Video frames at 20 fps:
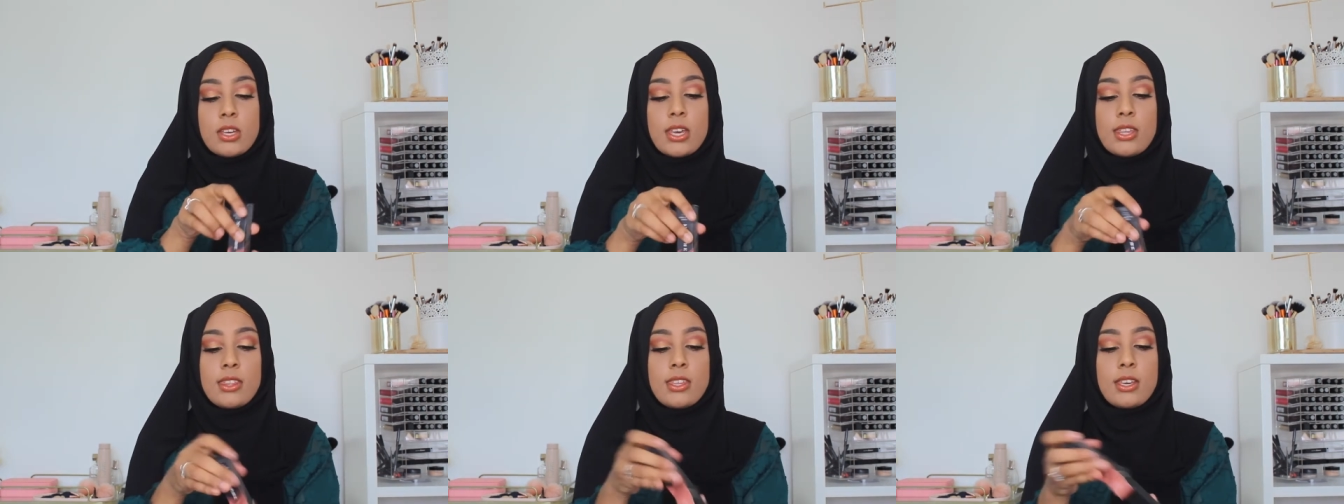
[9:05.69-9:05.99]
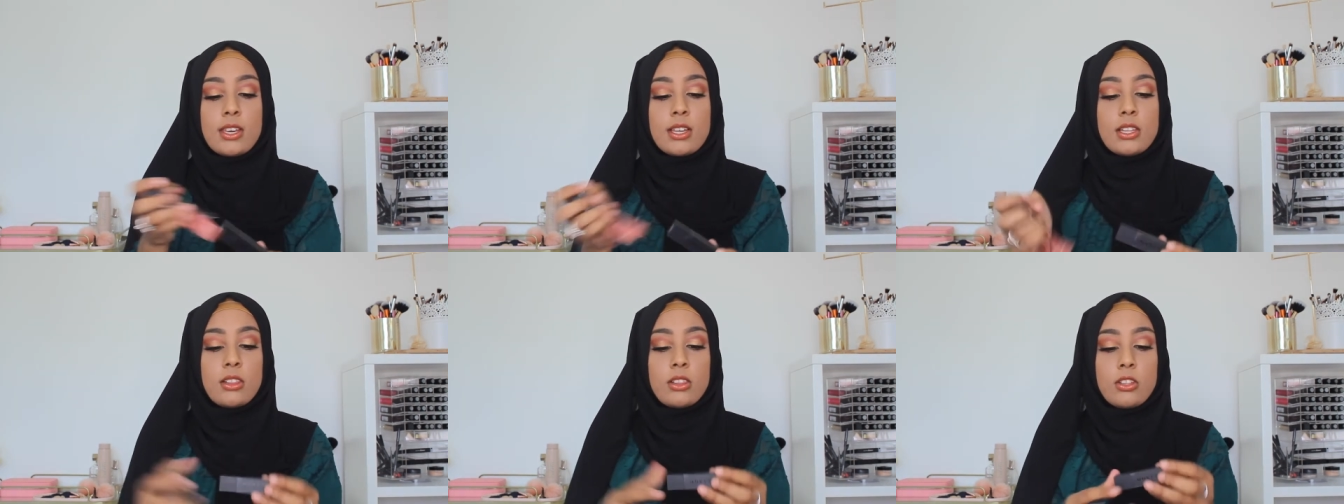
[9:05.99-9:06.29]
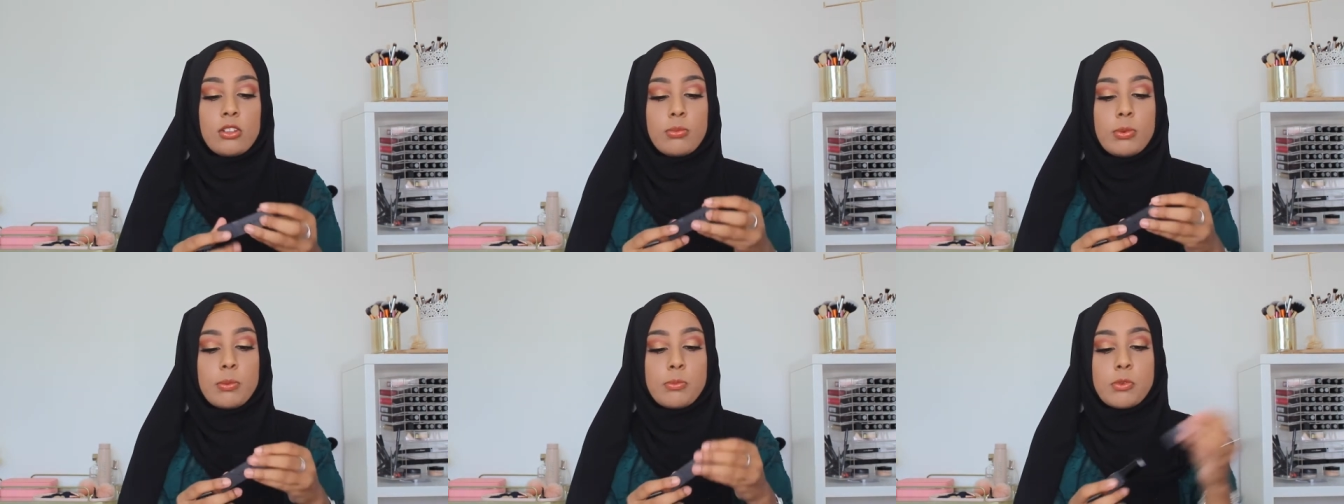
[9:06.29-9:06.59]
I think, a
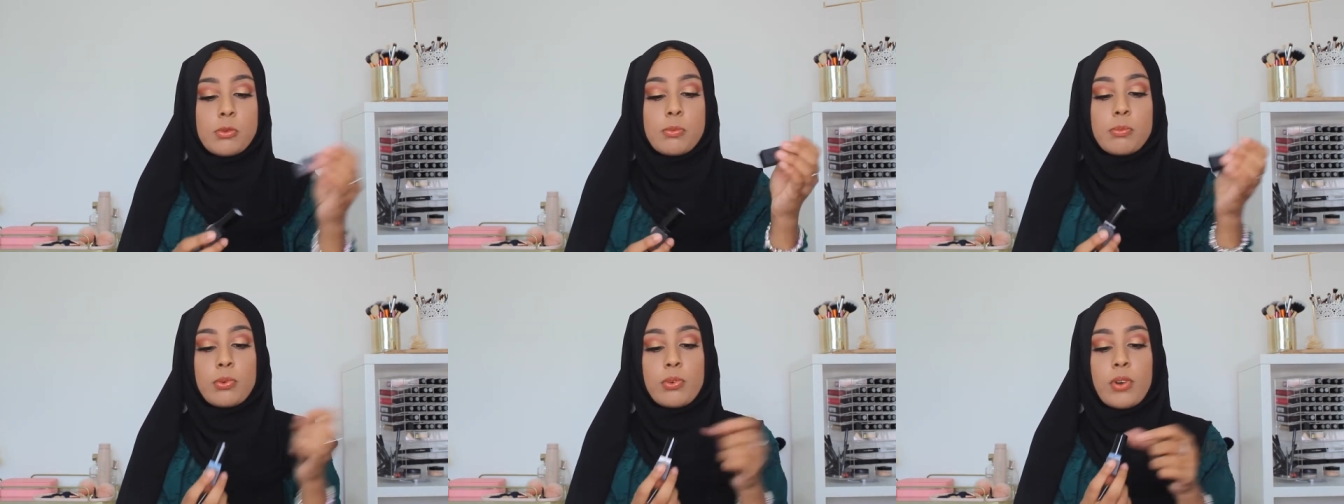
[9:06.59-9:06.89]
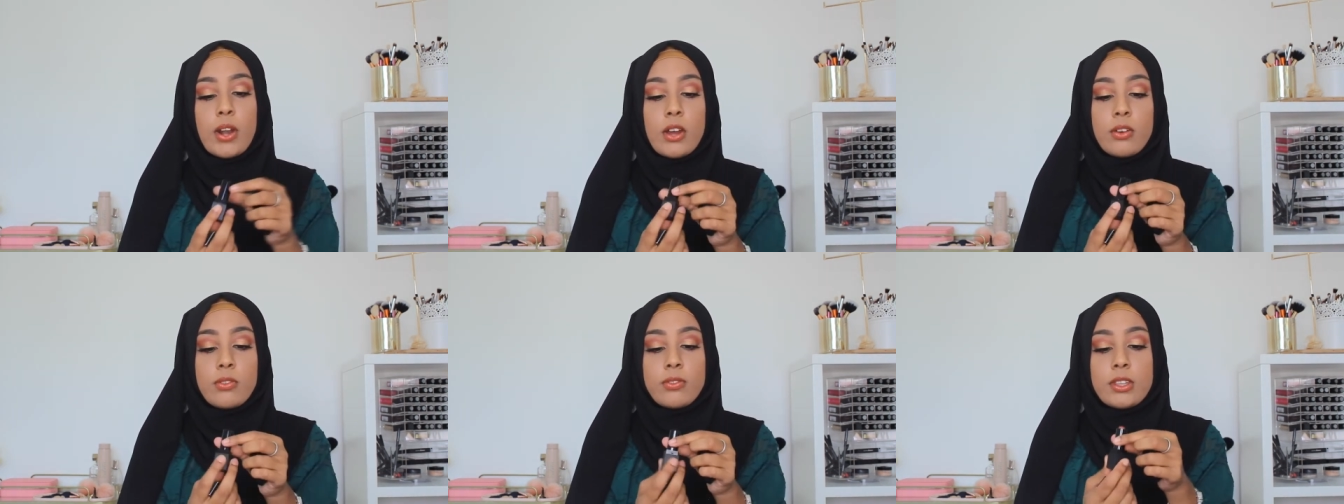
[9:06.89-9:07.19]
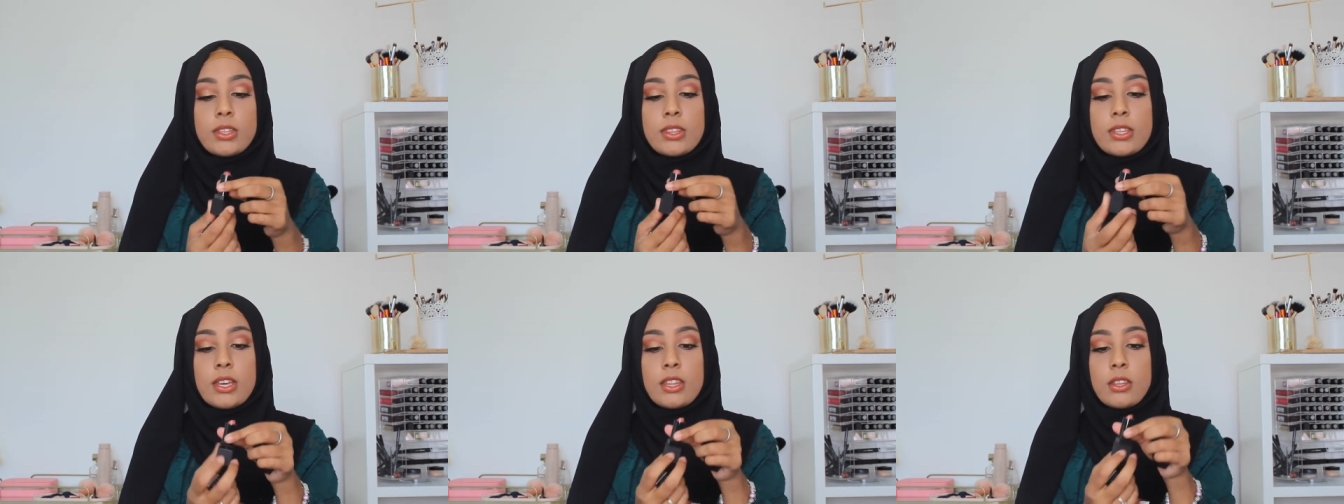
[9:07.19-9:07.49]
little bit more brown
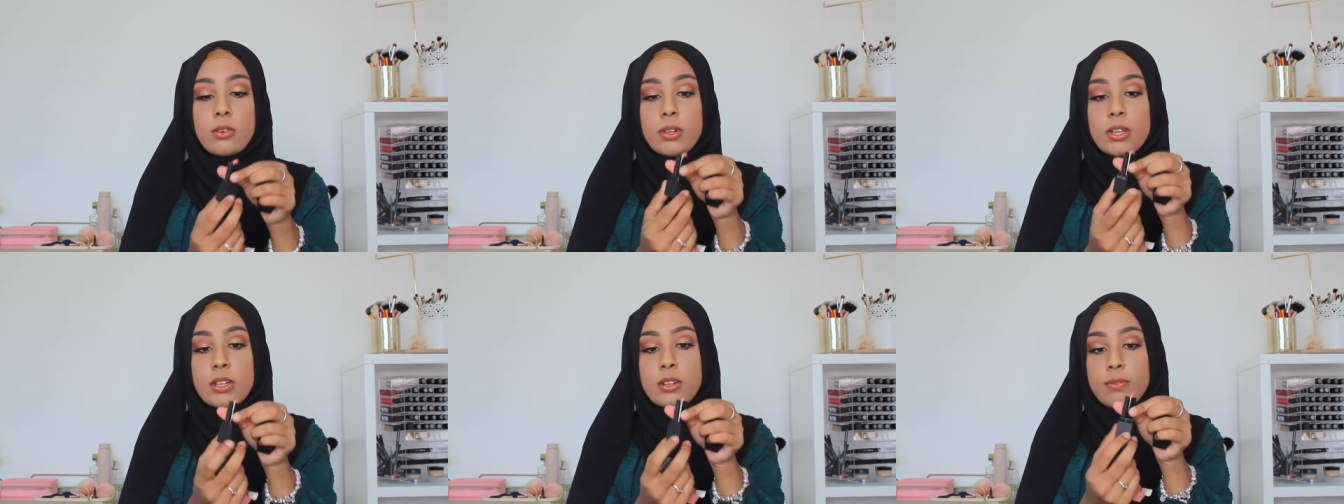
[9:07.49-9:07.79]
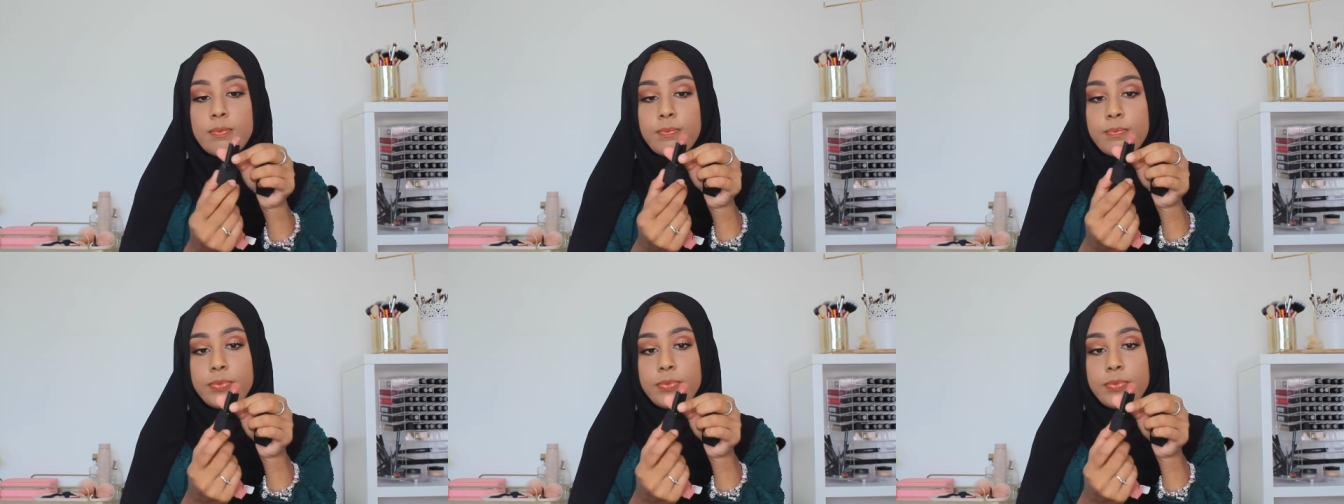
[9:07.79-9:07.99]
than the other one.